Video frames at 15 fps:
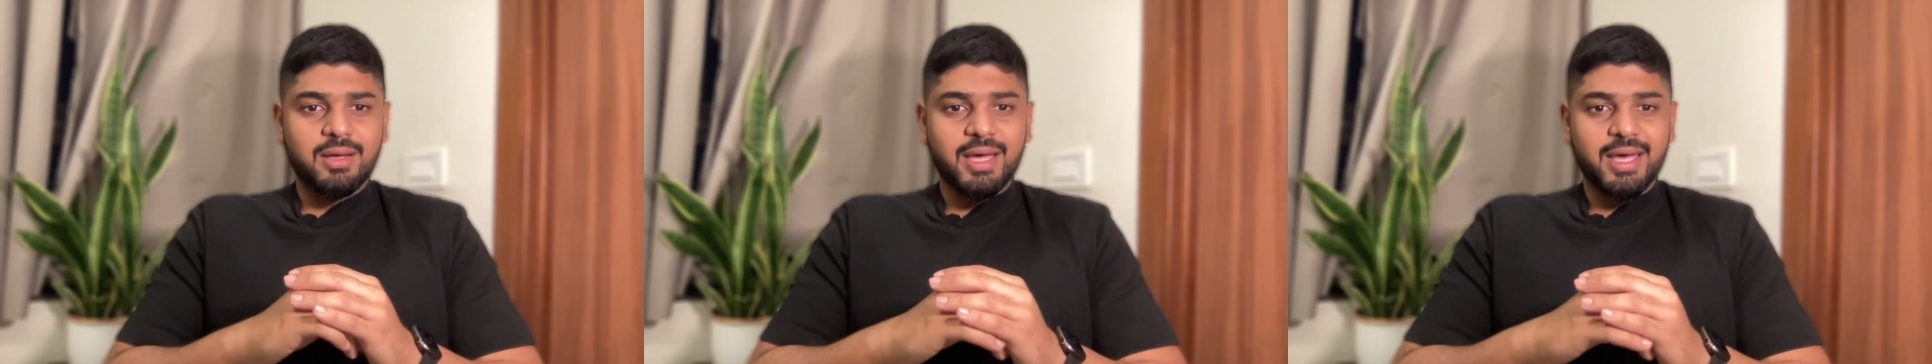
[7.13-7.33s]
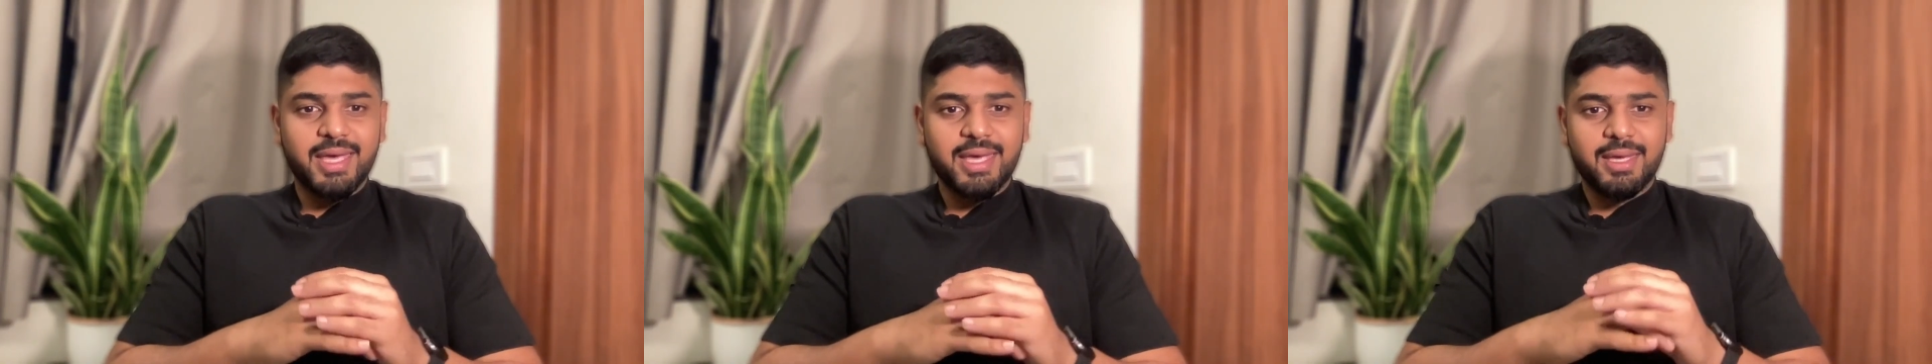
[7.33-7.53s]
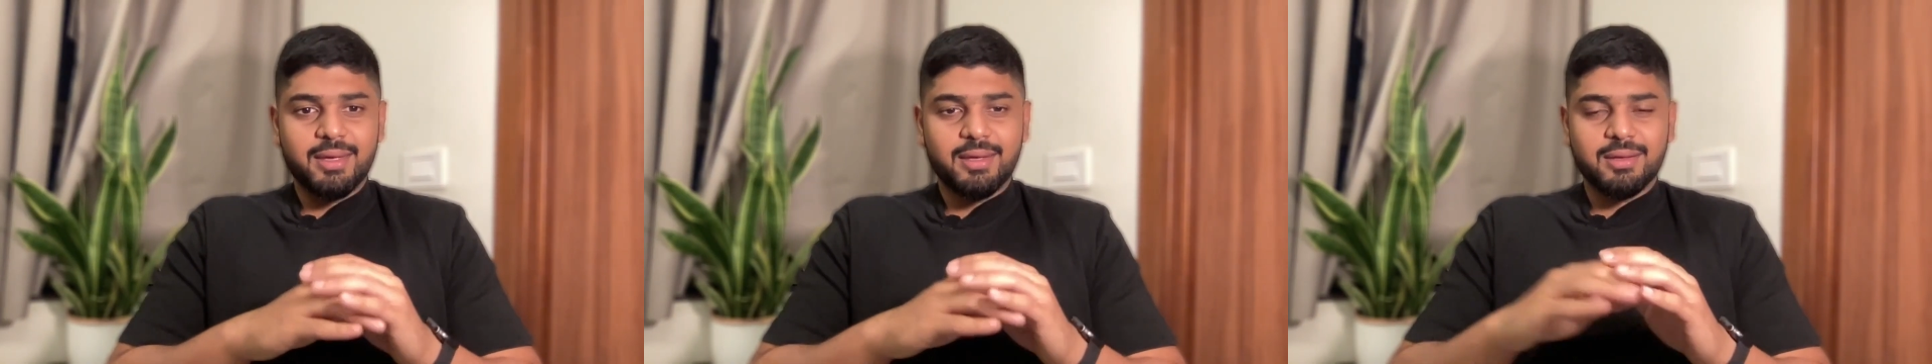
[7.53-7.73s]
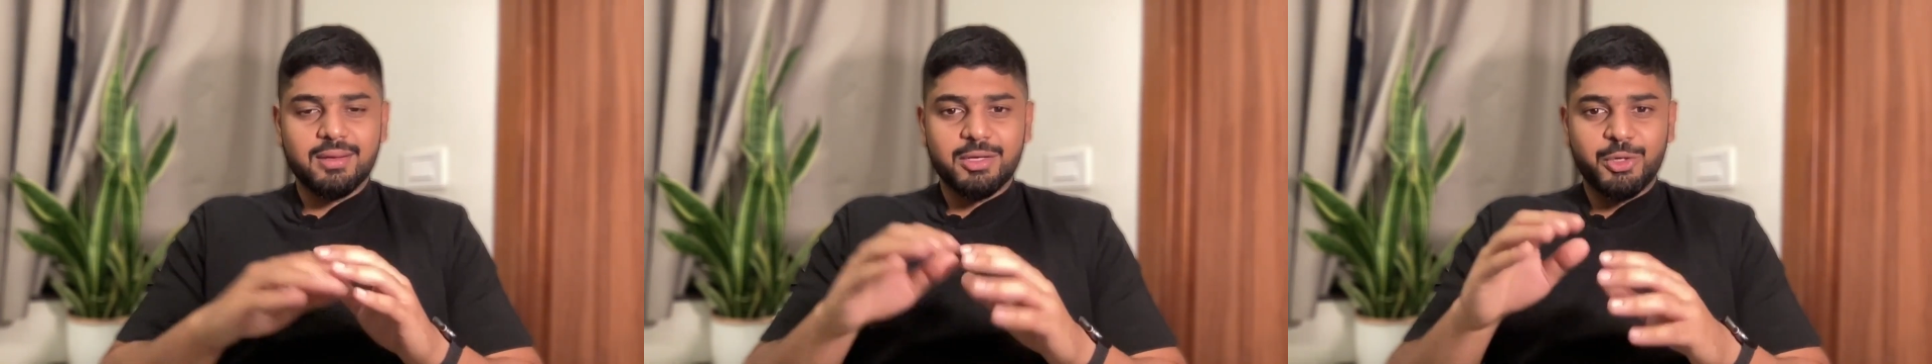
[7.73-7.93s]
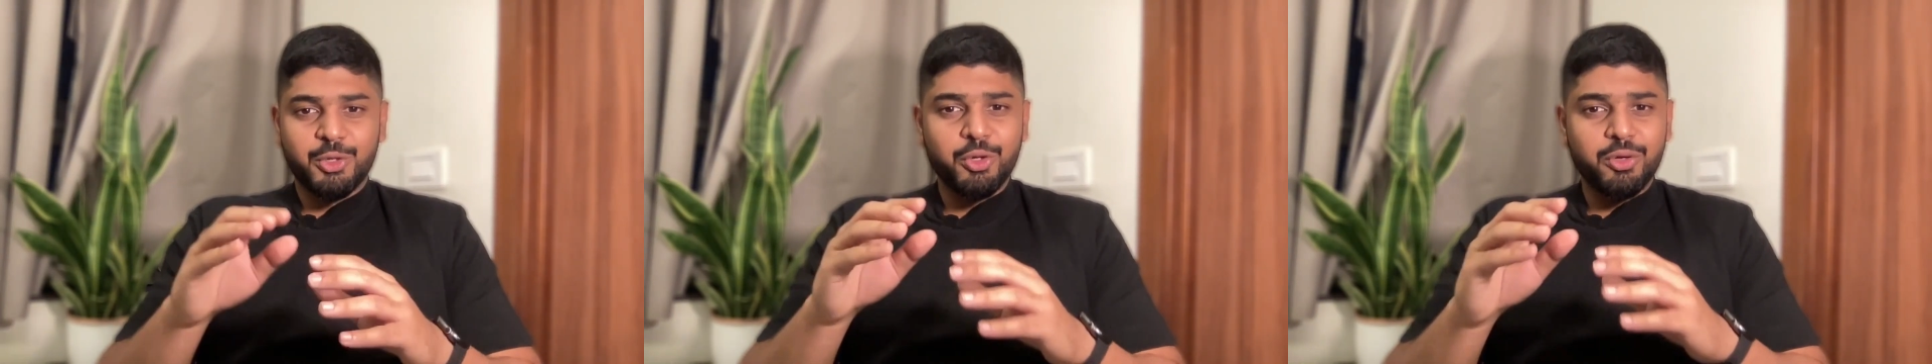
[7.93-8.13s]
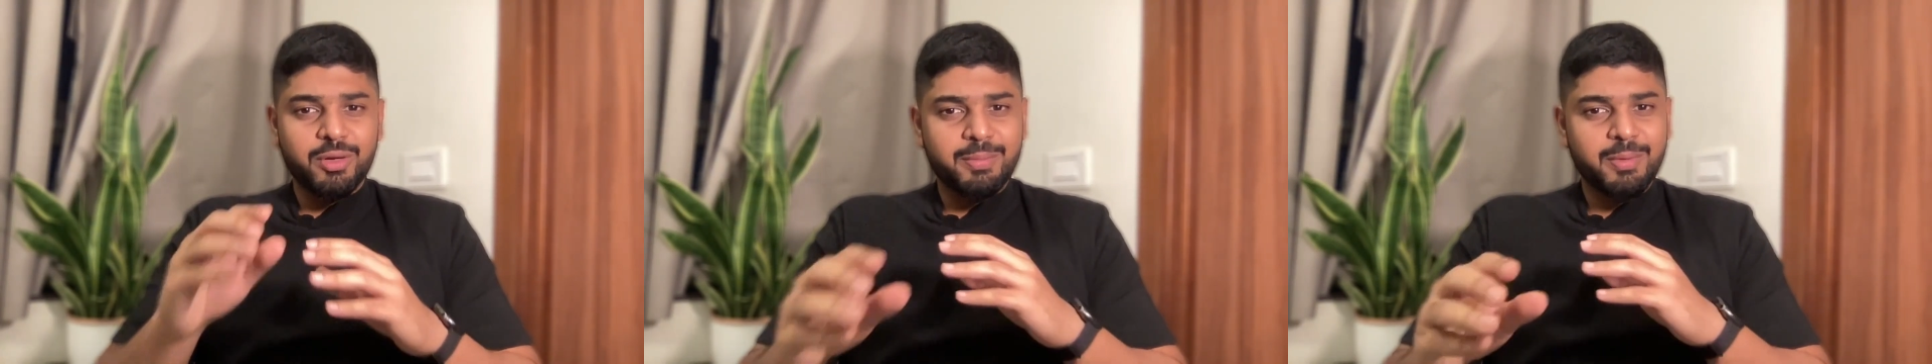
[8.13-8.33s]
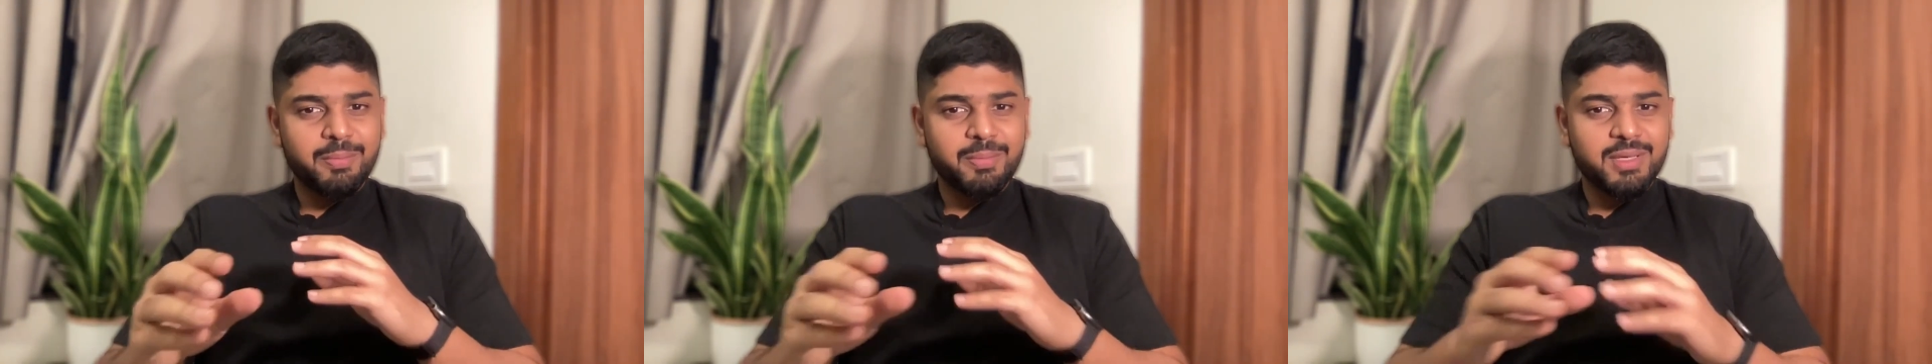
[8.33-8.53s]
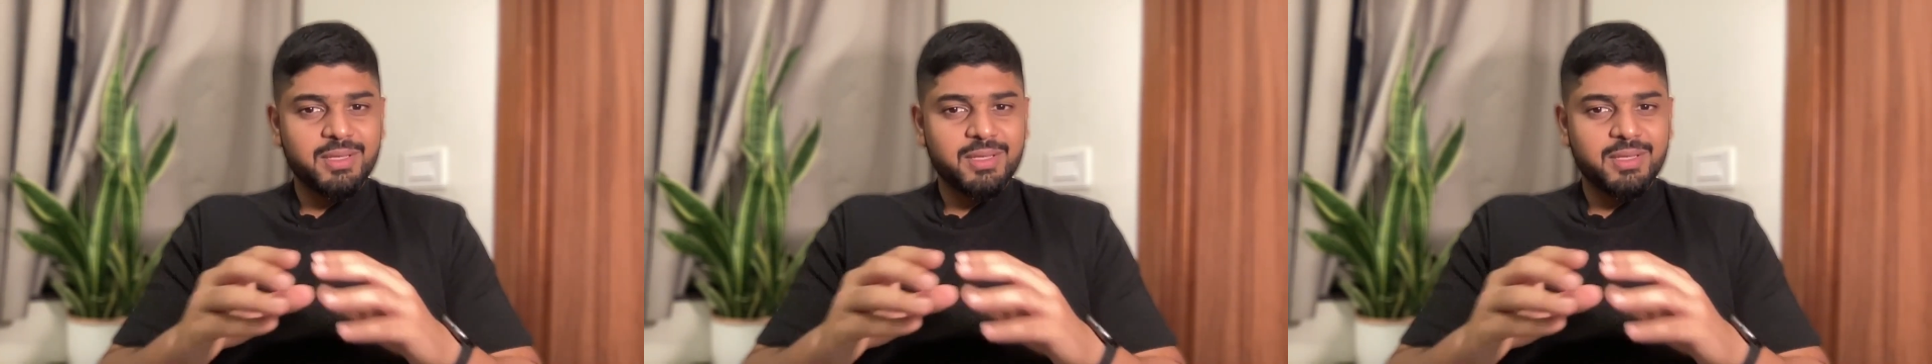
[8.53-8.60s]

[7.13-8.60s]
I do you remember